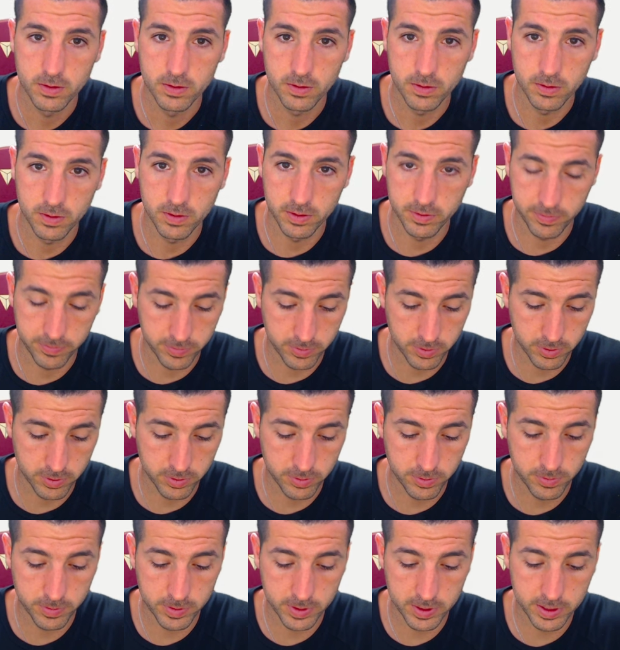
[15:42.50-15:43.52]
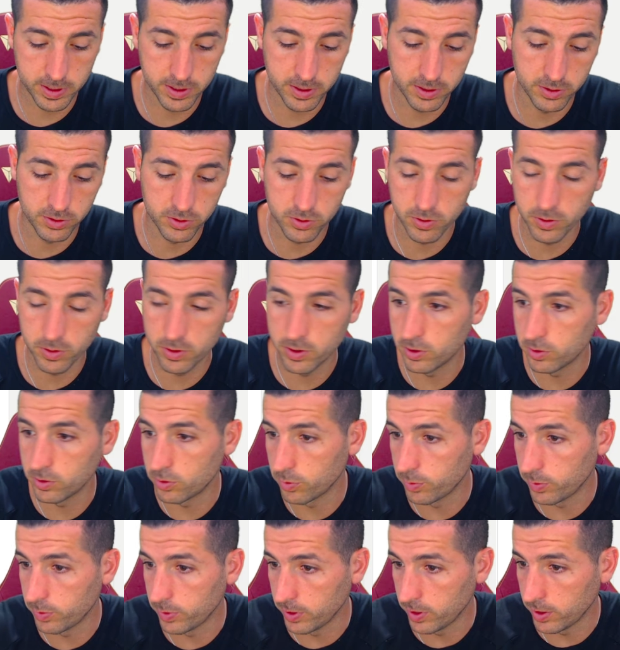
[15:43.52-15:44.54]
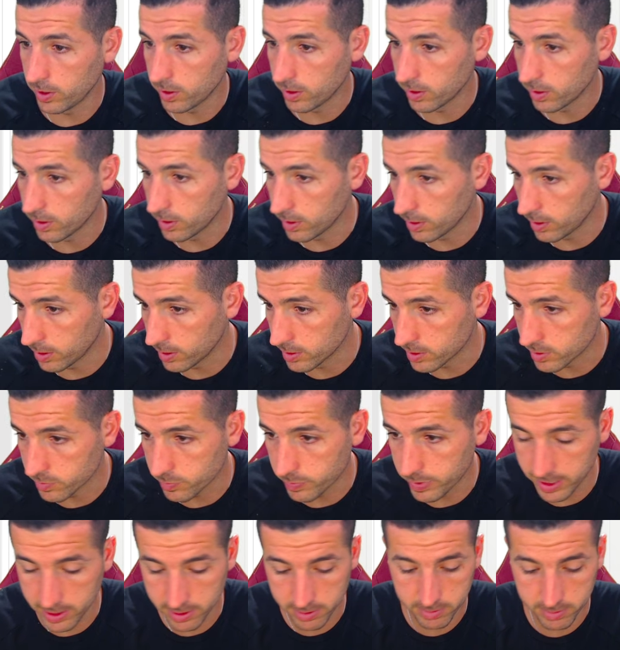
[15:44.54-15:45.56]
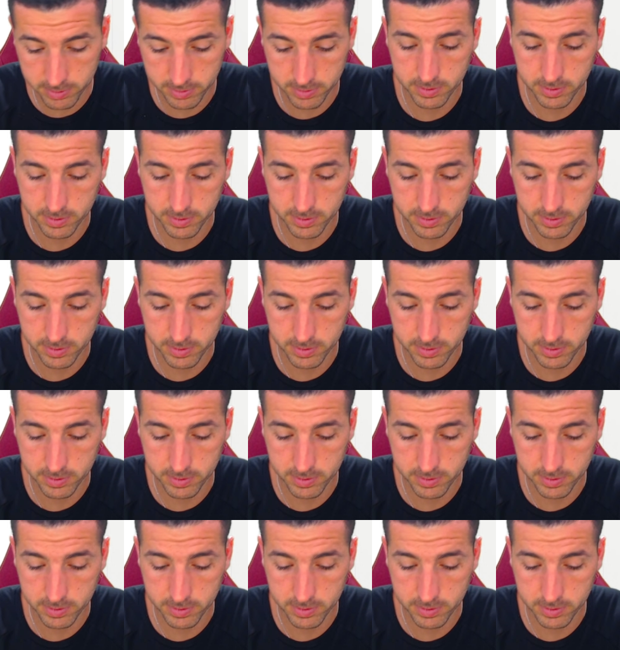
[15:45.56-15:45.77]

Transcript: The fourth one is going to be the spa.